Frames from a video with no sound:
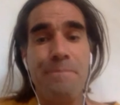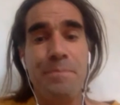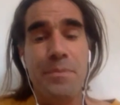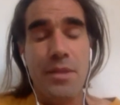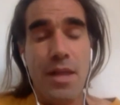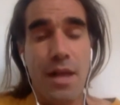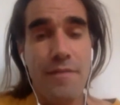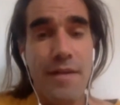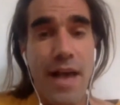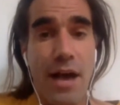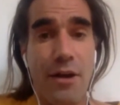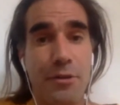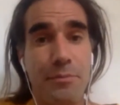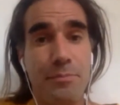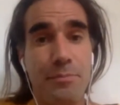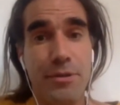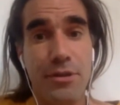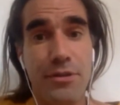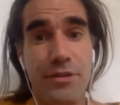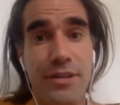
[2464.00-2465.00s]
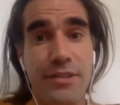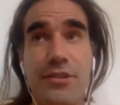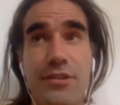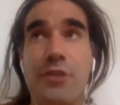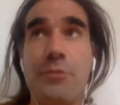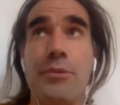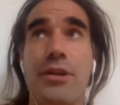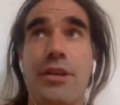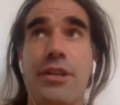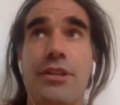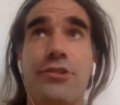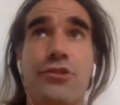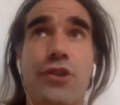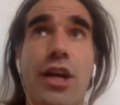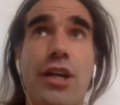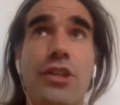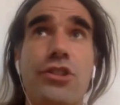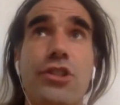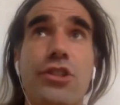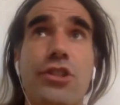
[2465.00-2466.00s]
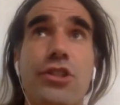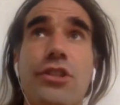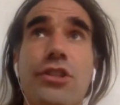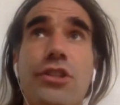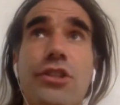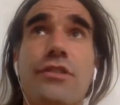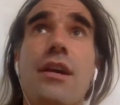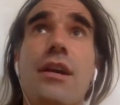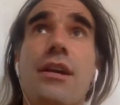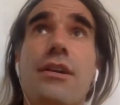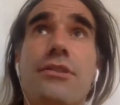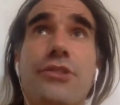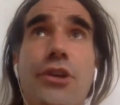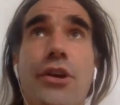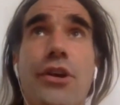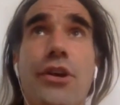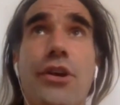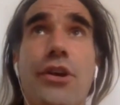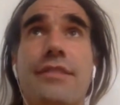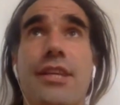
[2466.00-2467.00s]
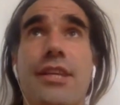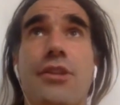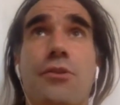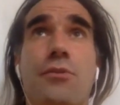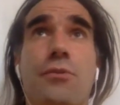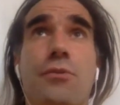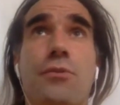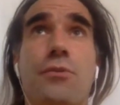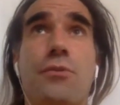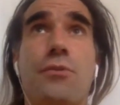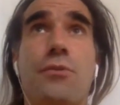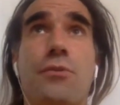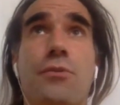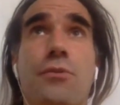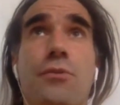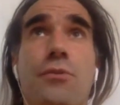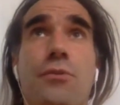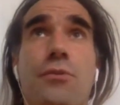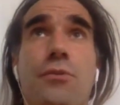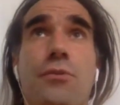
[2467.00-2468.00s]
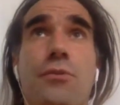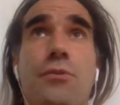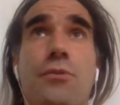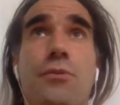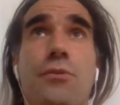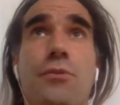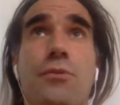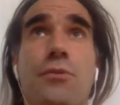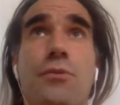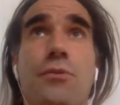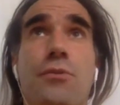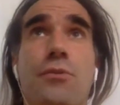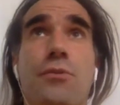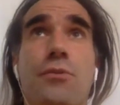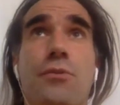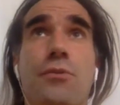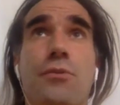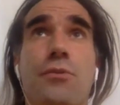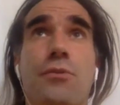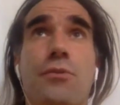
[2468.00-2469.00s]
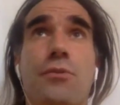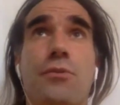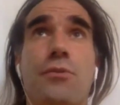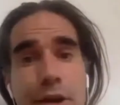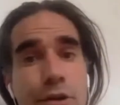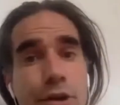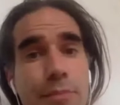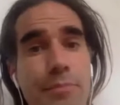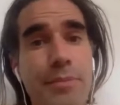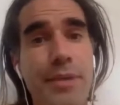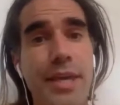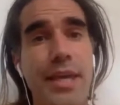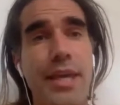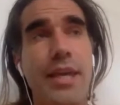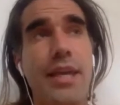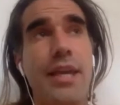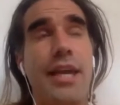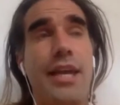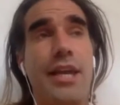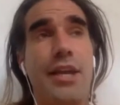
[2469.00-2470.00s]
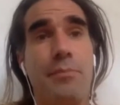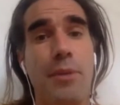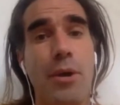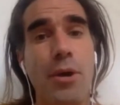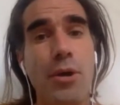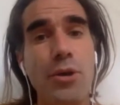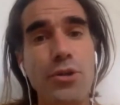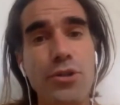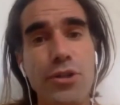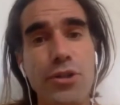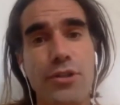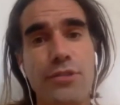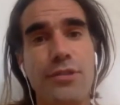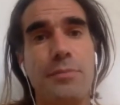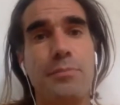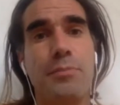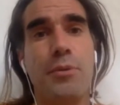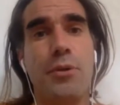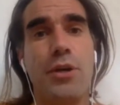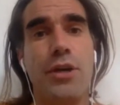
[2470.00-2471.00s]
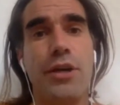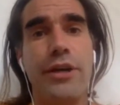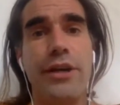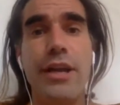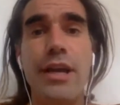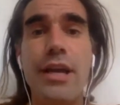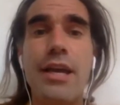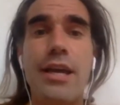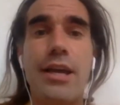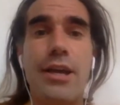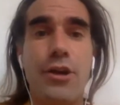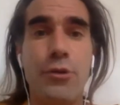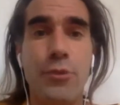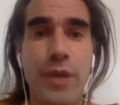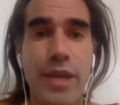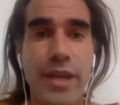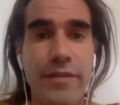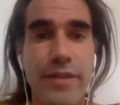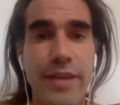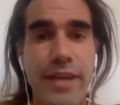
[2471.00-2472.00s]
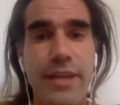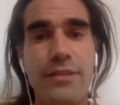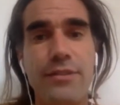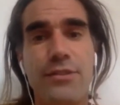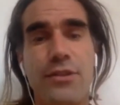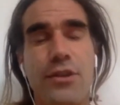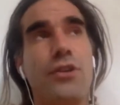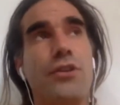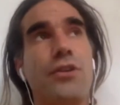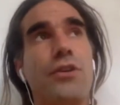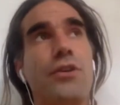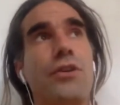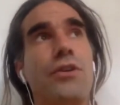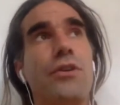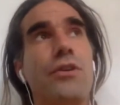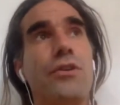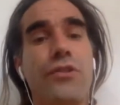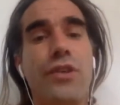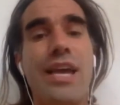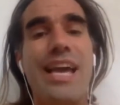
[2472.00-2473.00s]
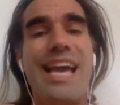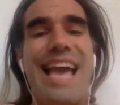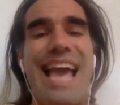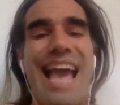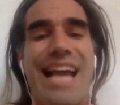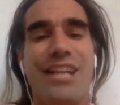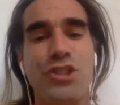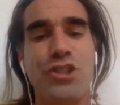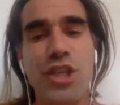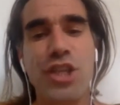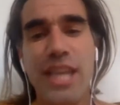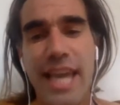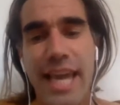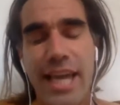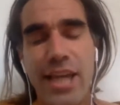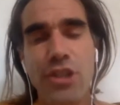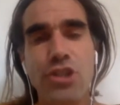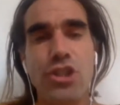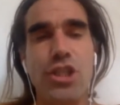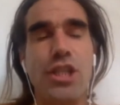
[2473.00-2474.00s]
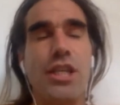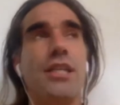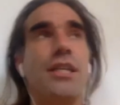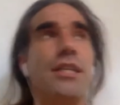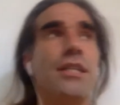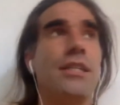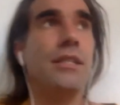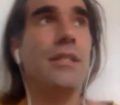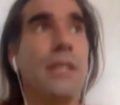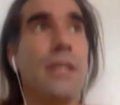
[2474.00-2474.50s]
of how to build these community structures. So, you can see the role of something like therapy and emotional support, grieving circles, education,